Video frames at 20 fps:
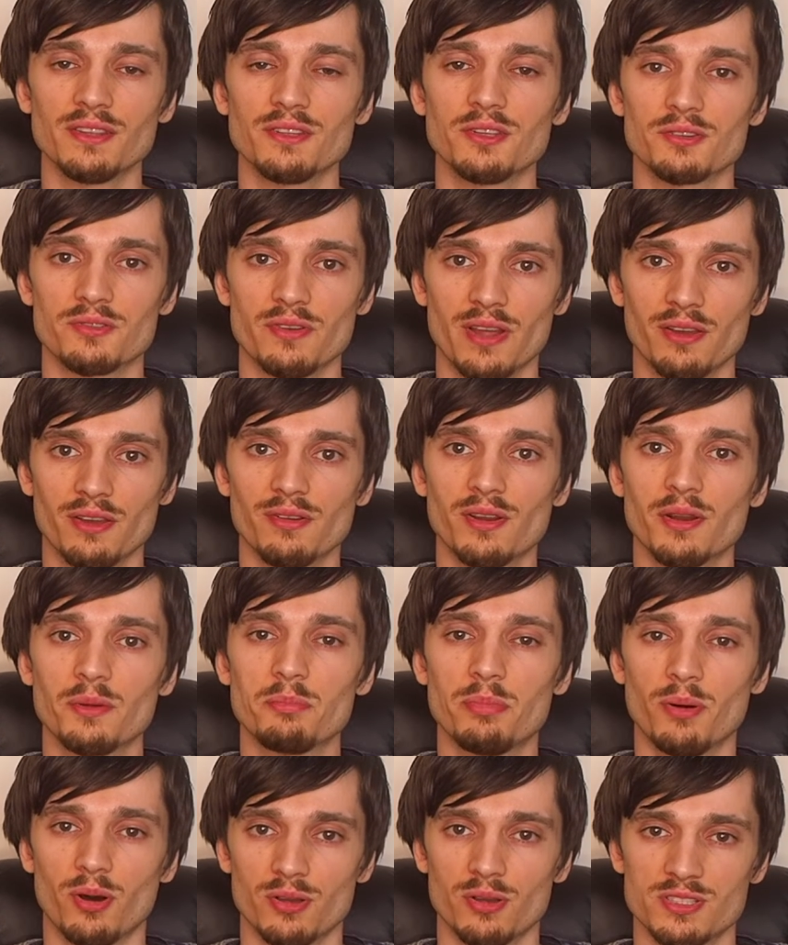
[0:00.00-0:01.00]
your regular
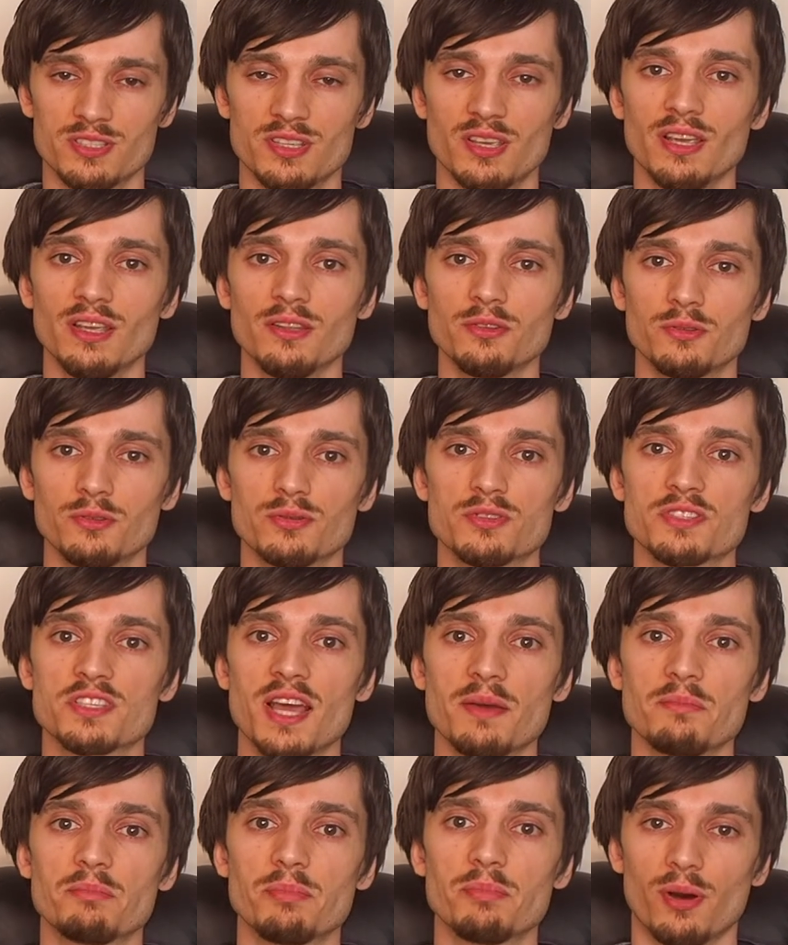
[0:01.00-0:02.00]
pots into
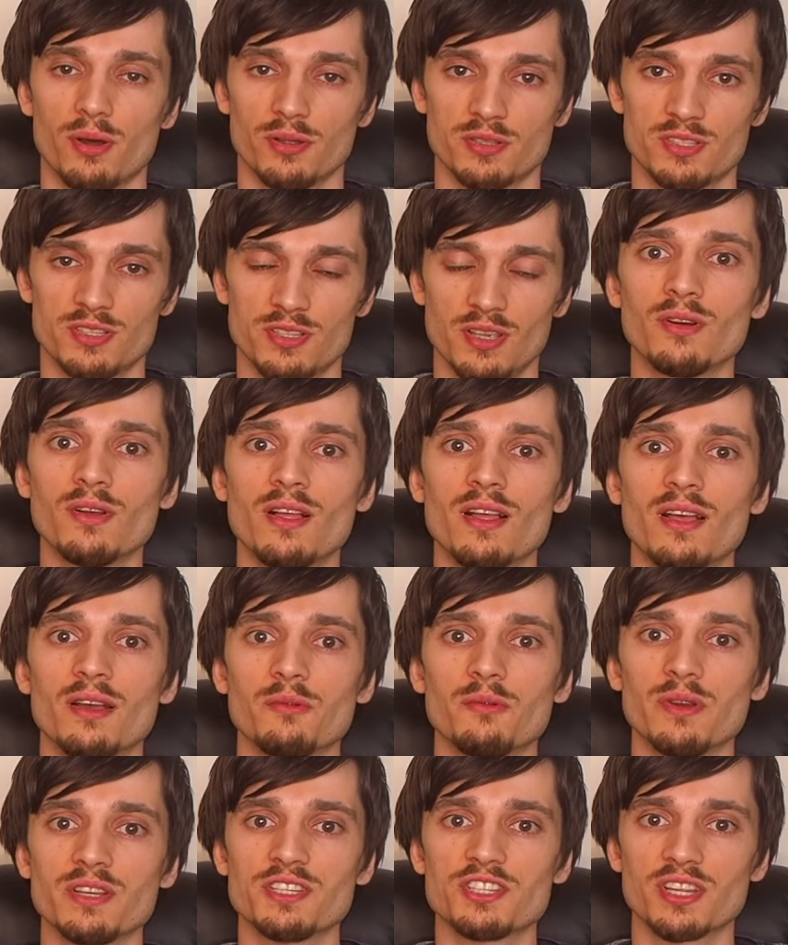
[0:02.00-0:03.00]
sub-pots,
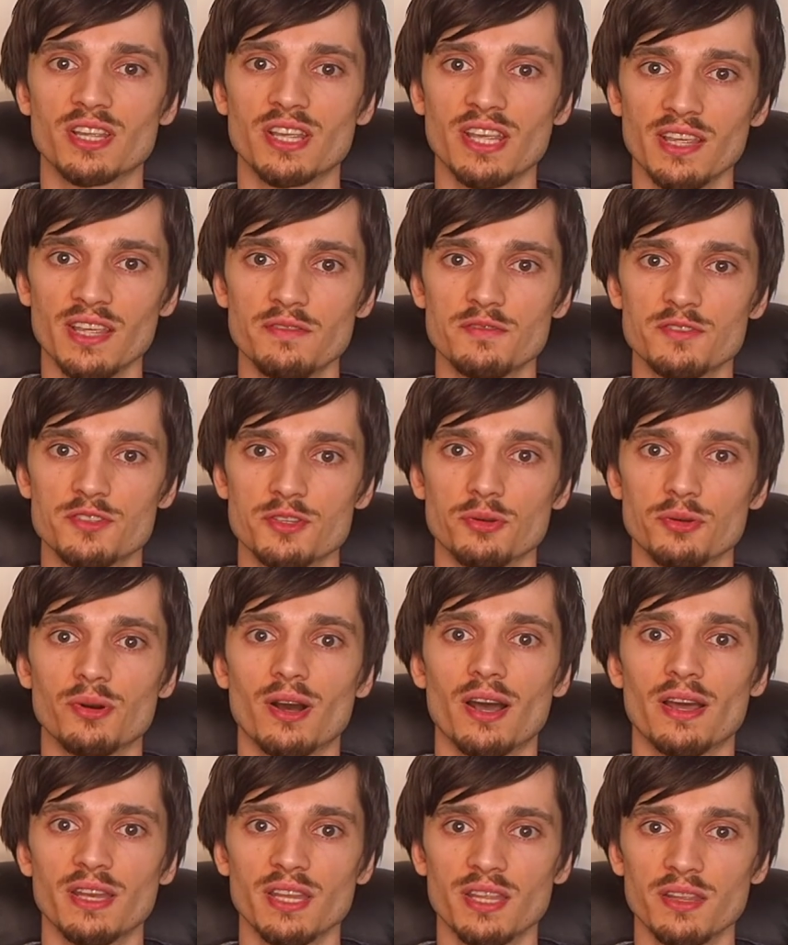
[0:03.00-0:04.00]
which gives you
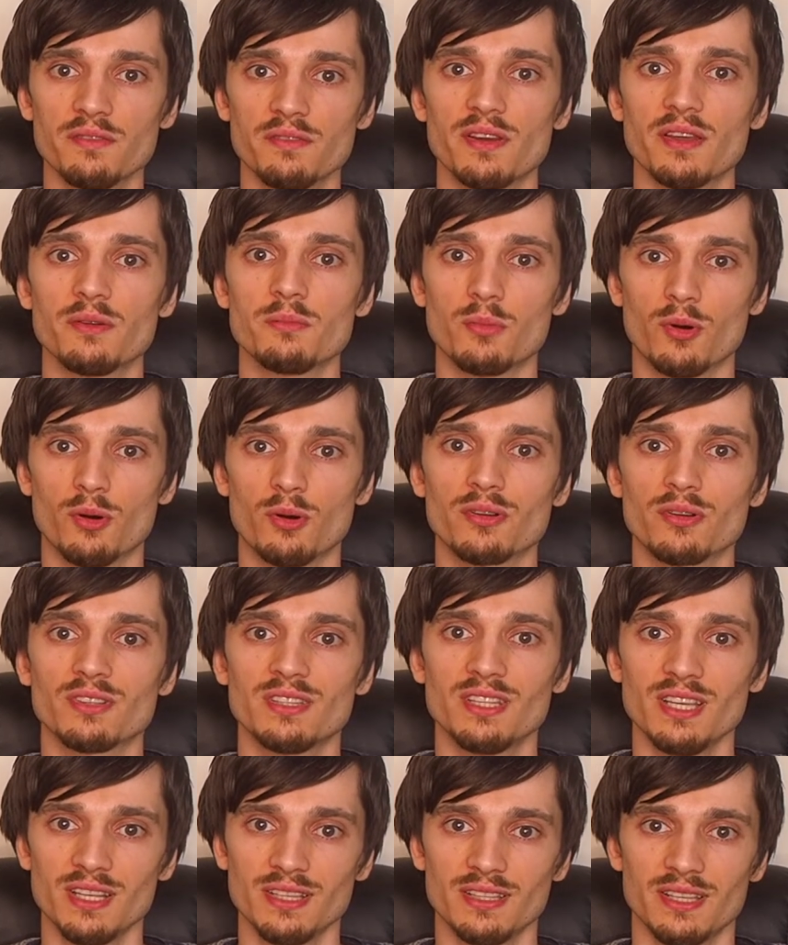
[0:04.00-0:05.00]
an even more
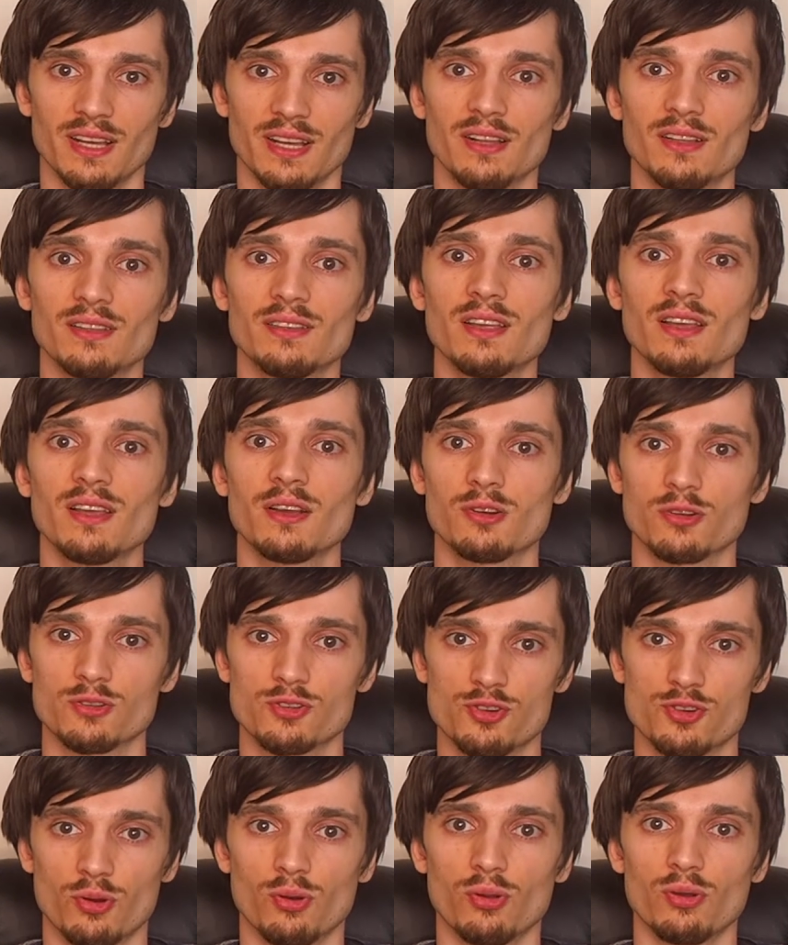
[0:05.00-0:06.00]
detailed
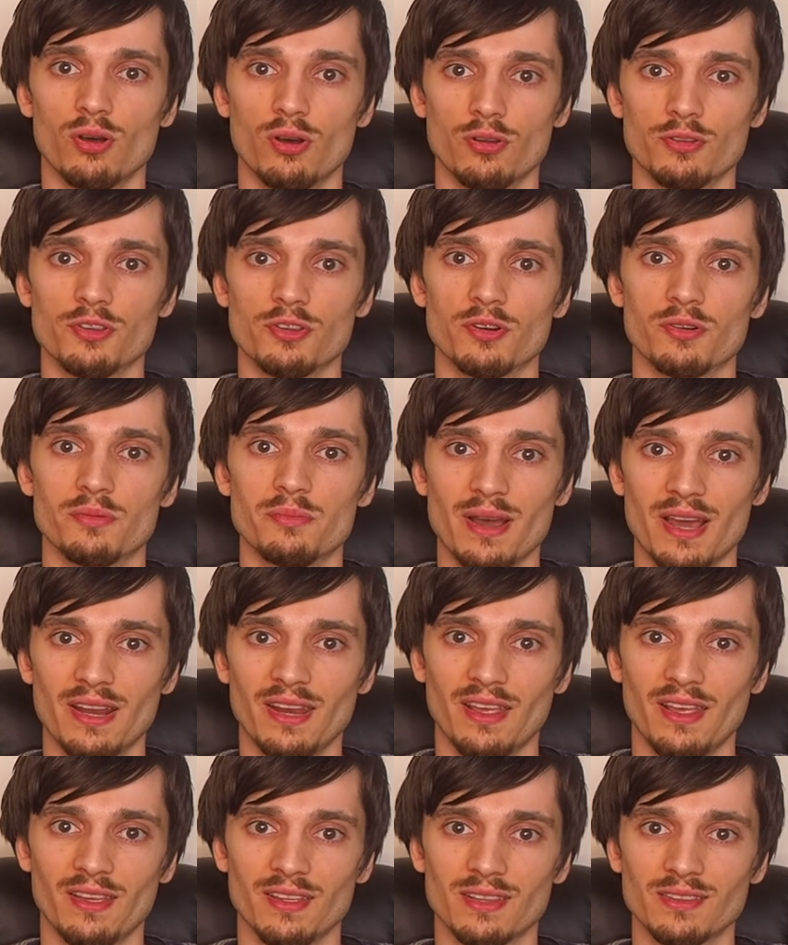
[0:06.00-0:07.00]
control on your
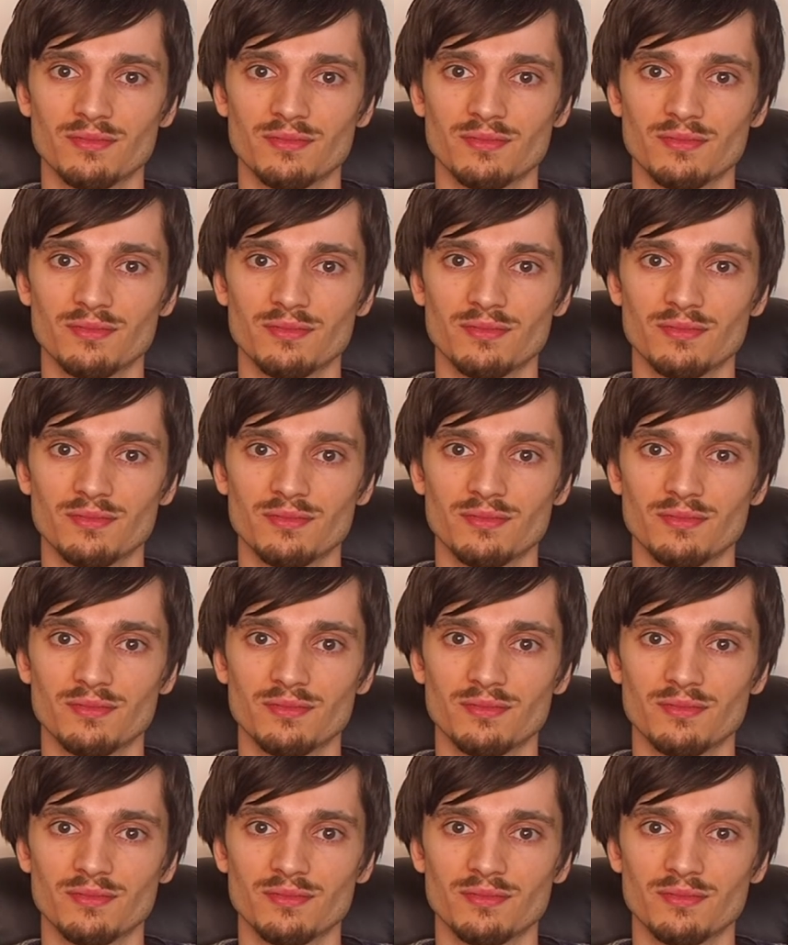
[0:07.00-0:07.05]
money.